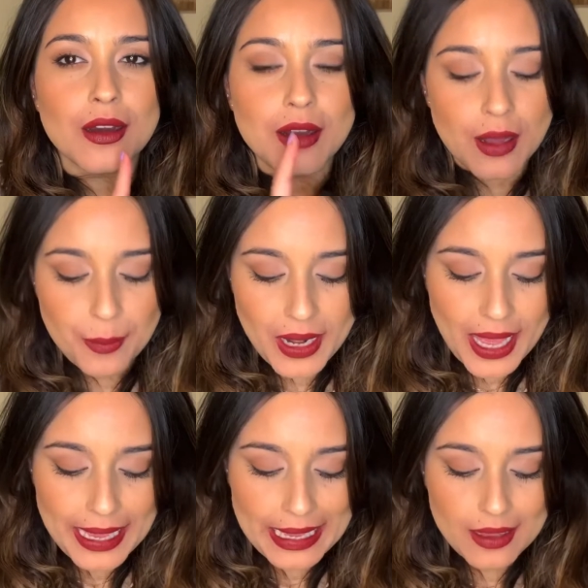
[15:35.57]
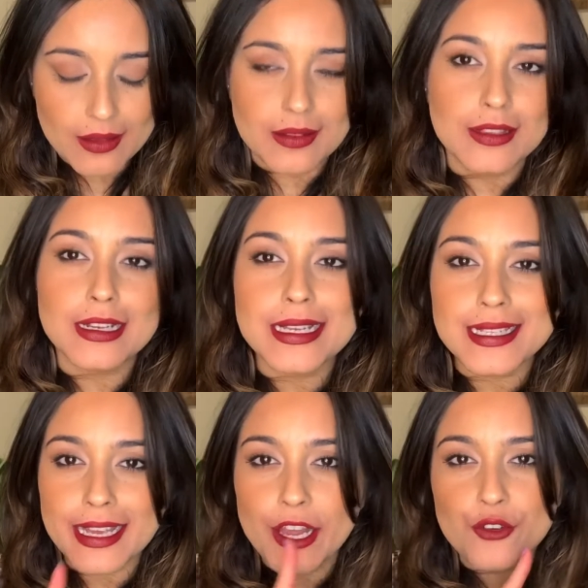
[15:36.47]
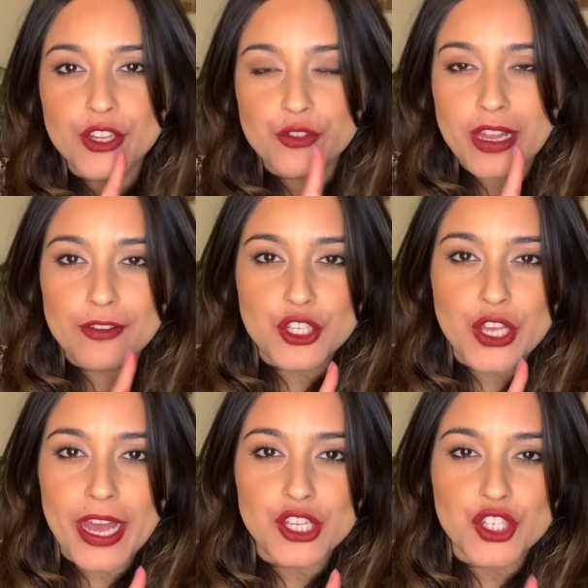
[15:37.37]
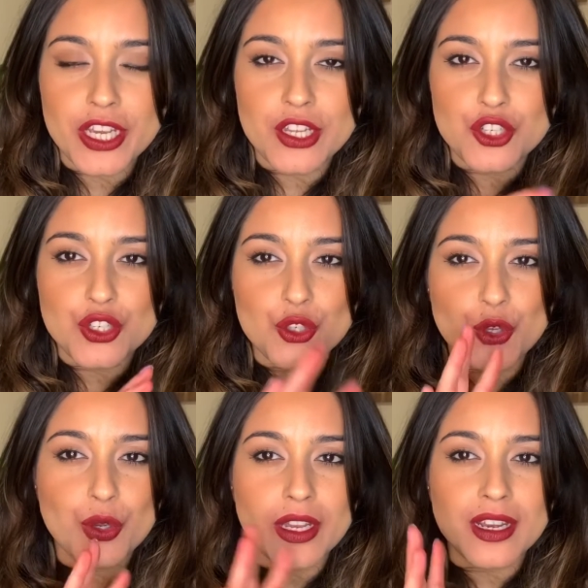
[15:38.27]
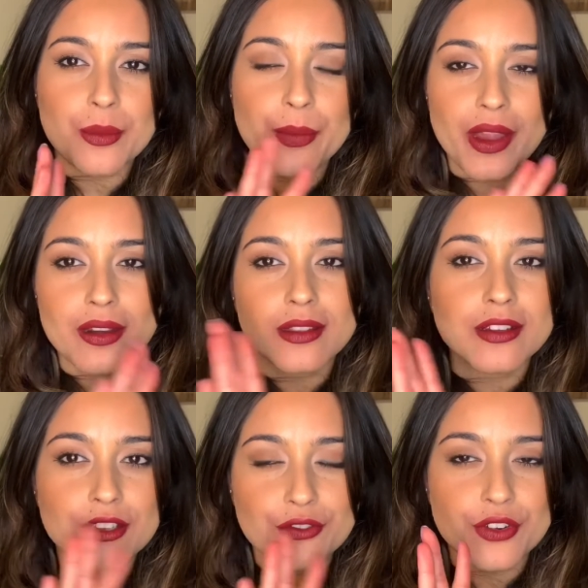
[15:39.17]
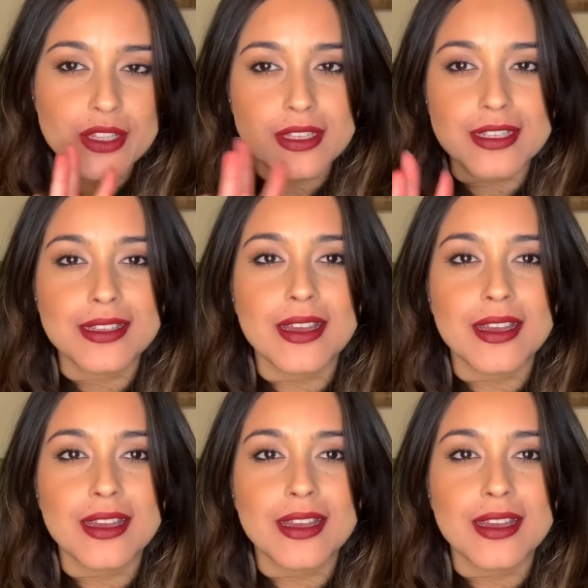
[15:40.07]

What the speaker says: apply the Lisa Eldridge Velvet Jazz shade just so you can compare the difference,